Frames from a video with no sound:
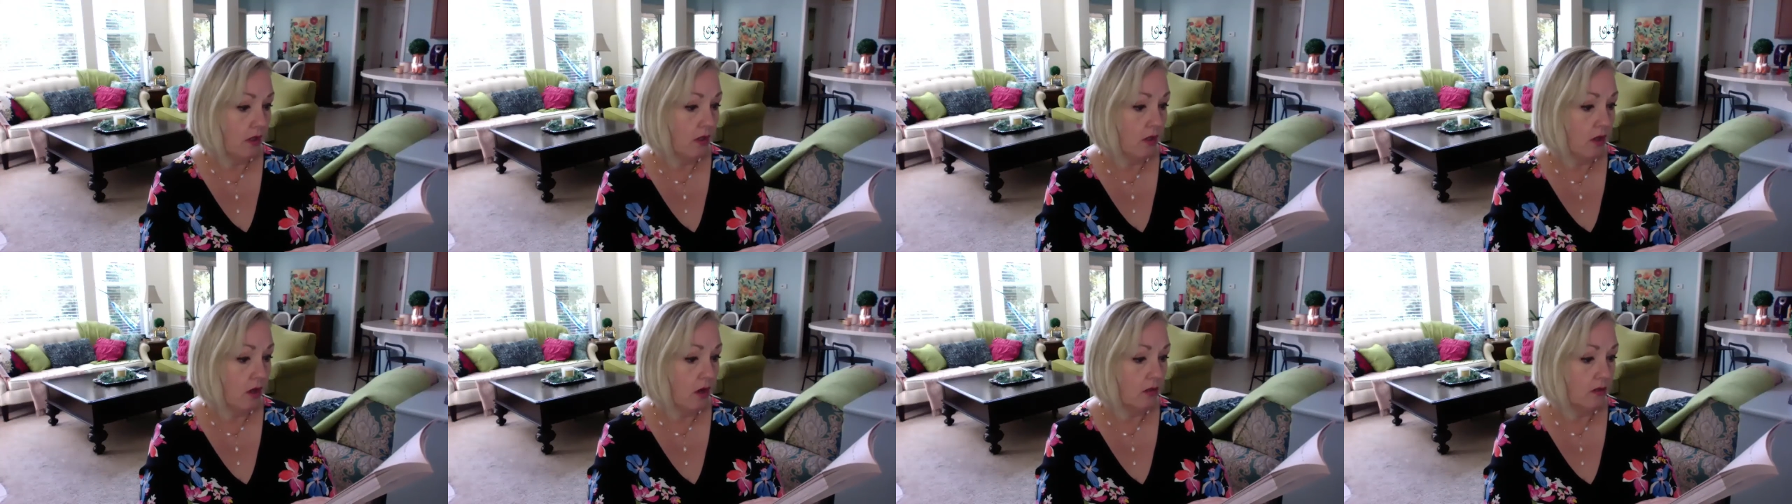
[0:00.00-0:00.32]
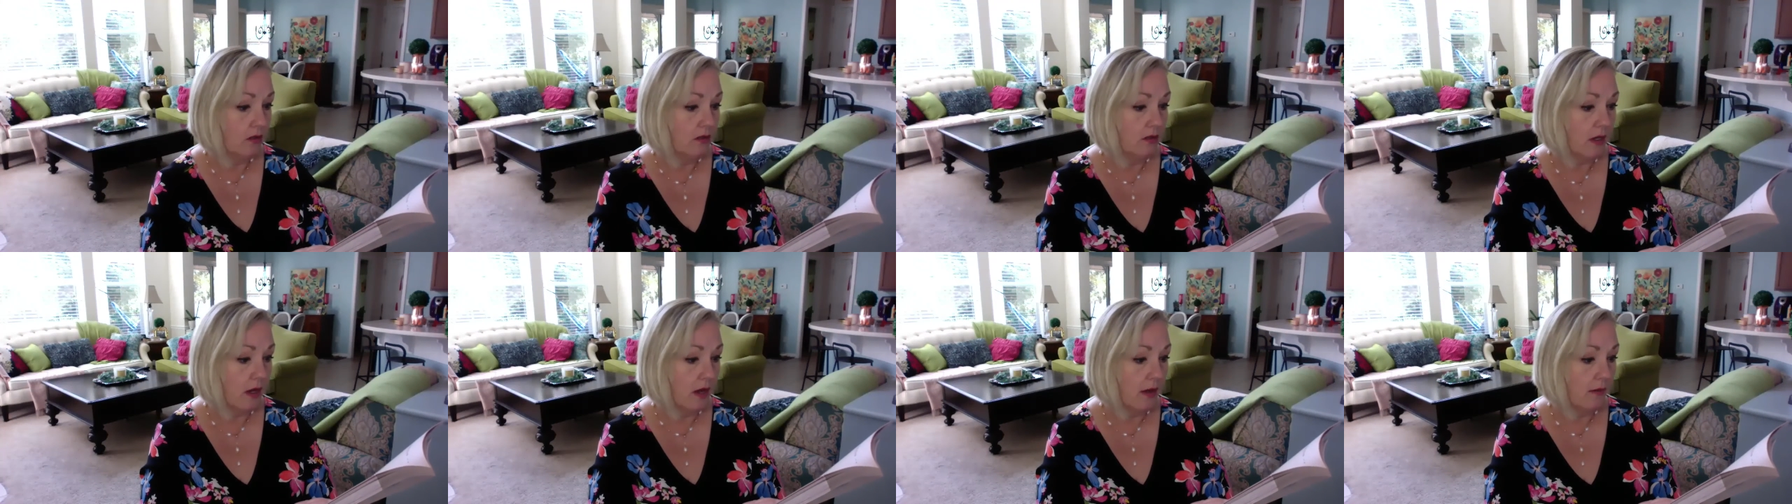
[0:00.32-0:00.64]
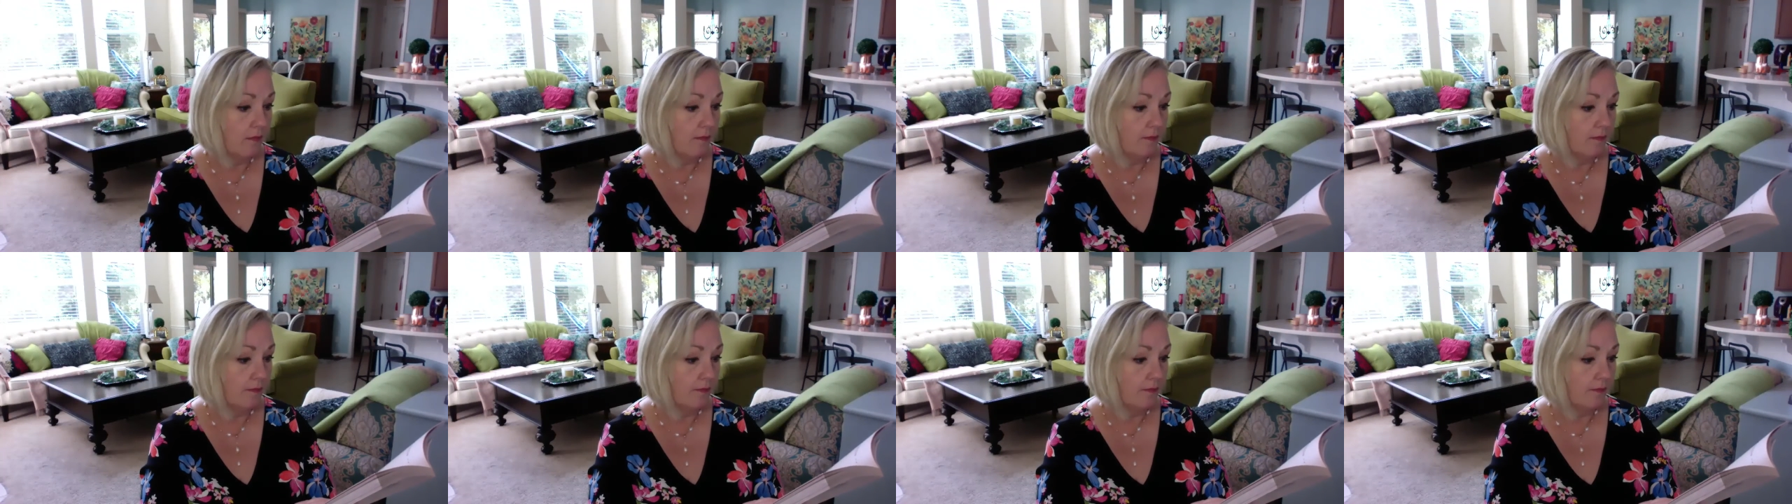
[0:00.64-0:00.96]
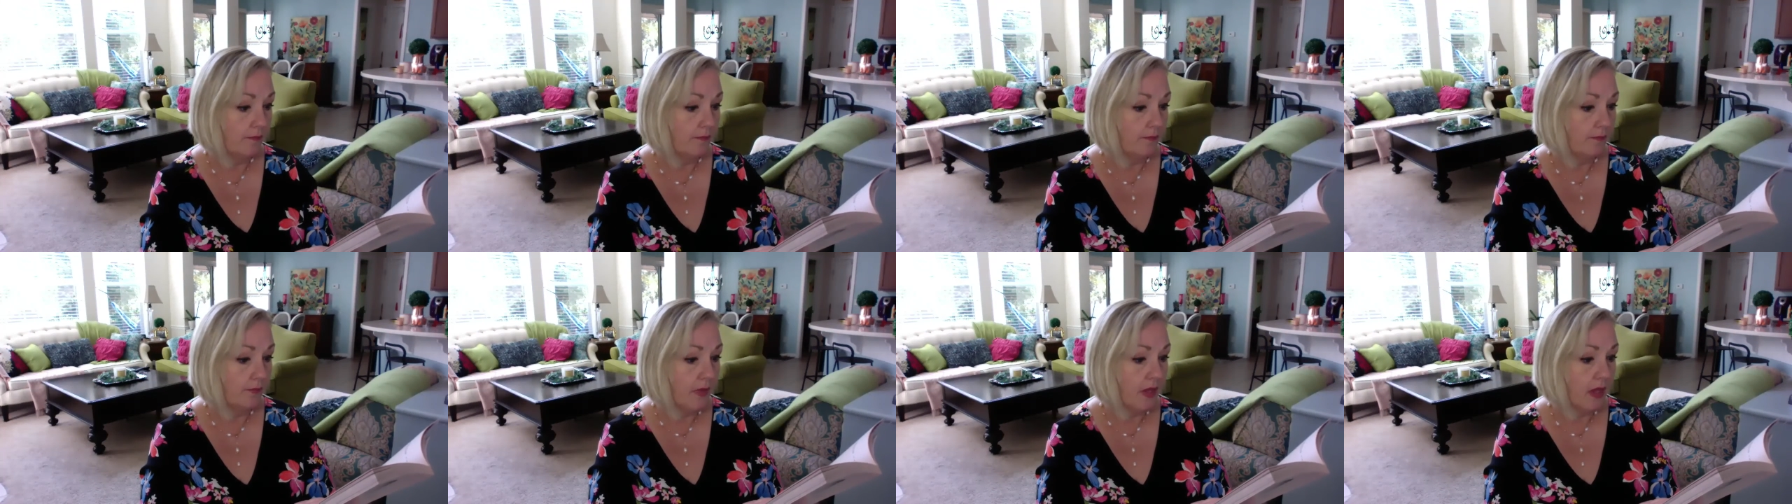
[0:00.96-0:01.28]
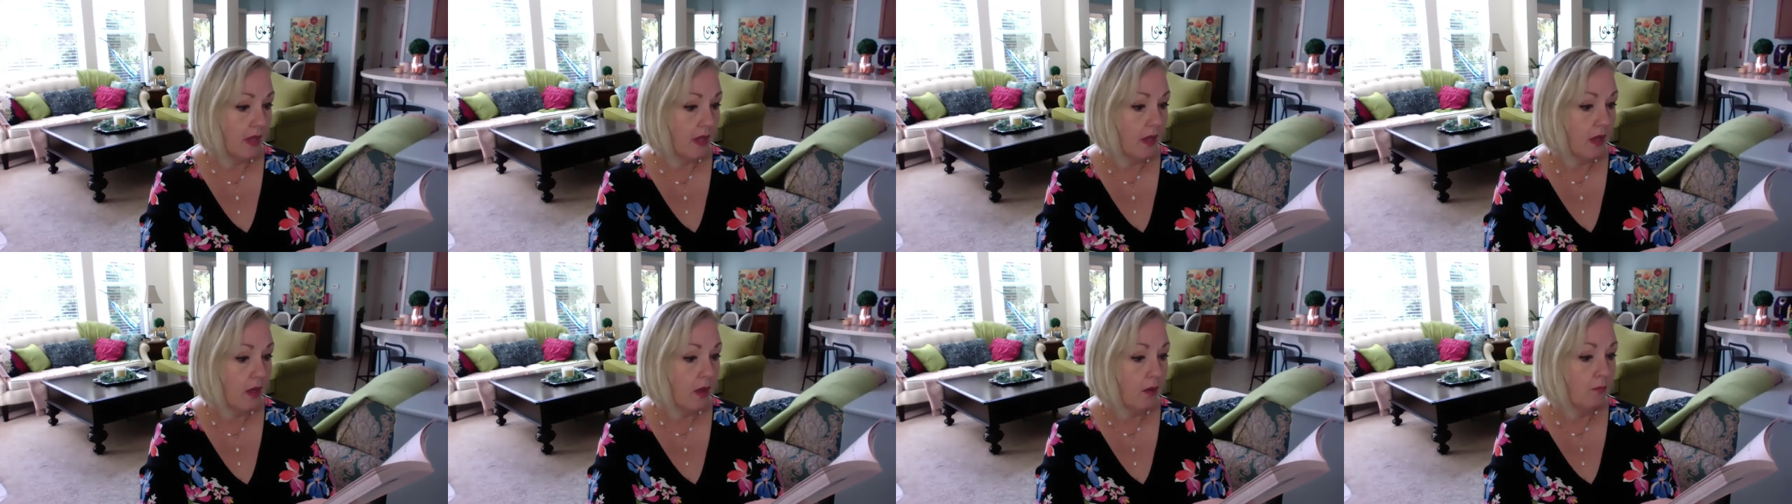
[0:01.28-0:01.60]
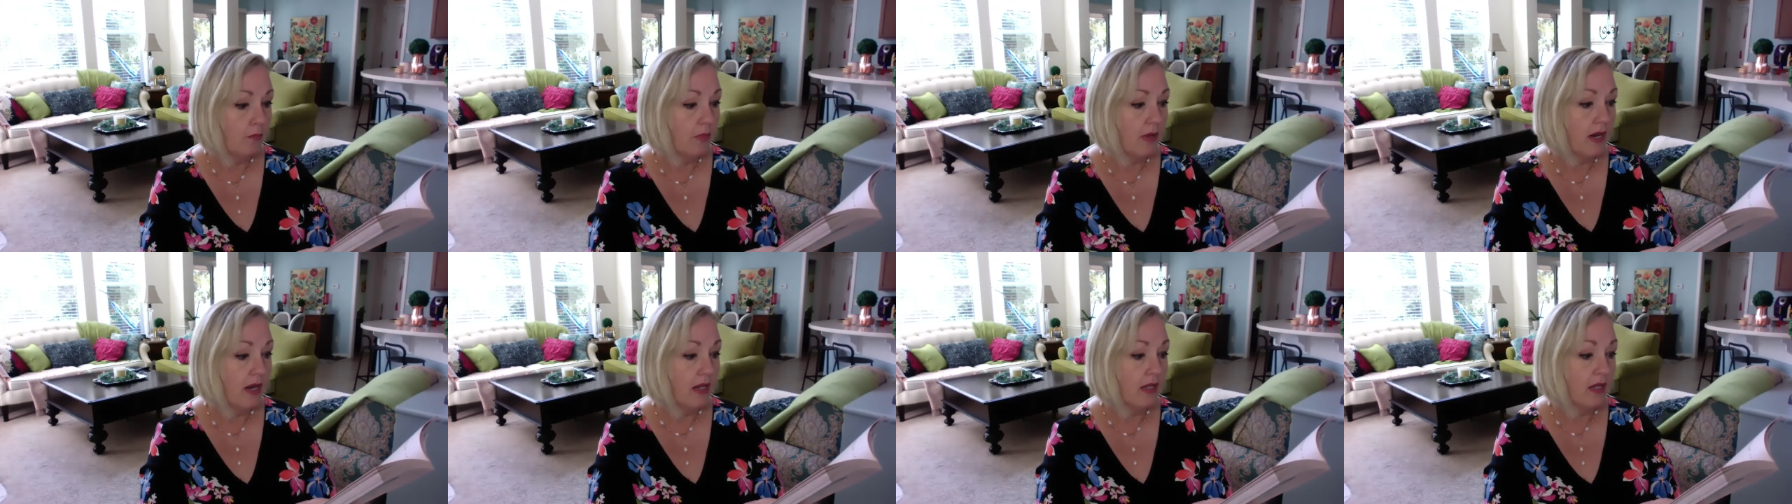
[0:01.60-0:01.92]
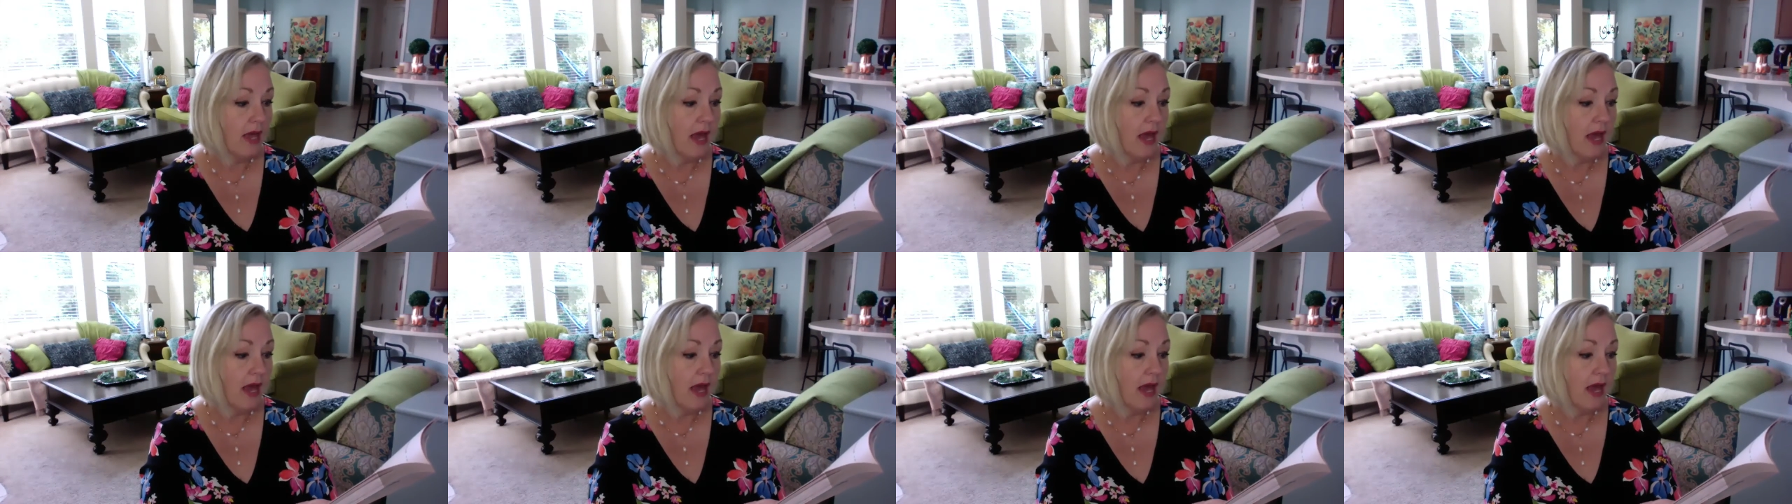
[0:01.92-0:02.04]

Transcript: long time, but at